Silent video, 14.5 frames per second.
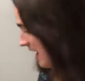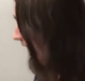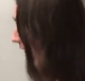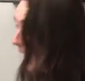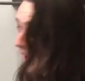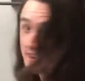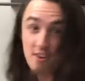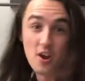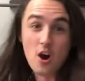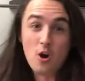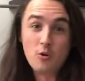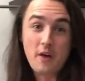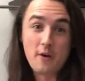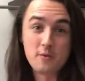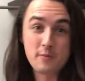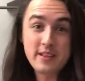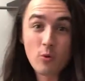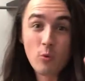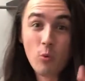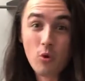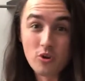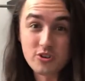I know, that would be the
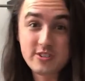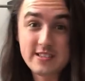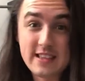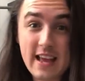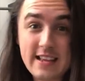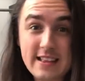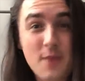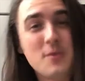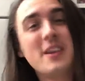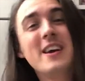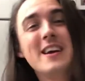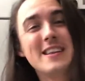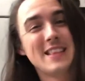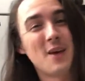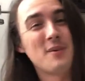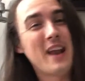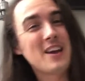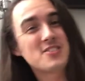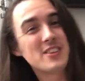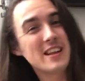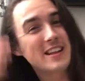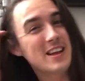worst thing. That would
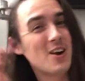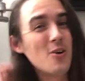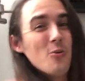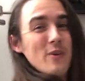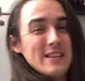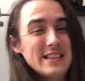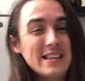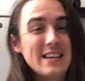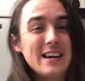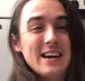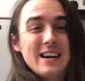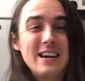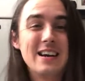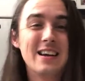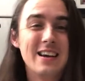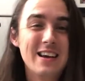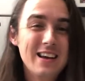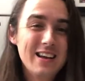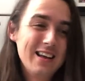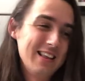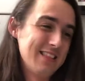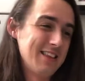actually go with the
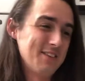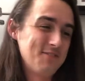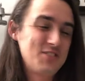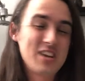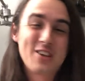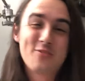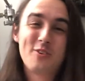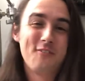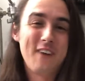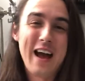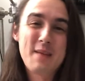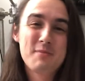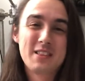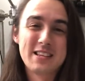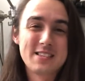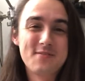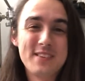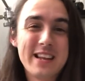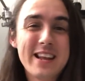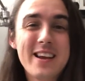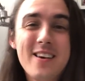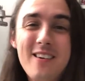general vibe of this
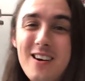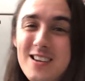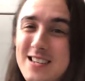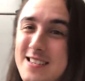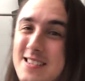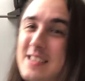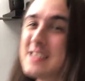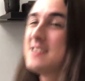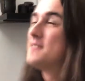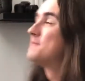video, honestly.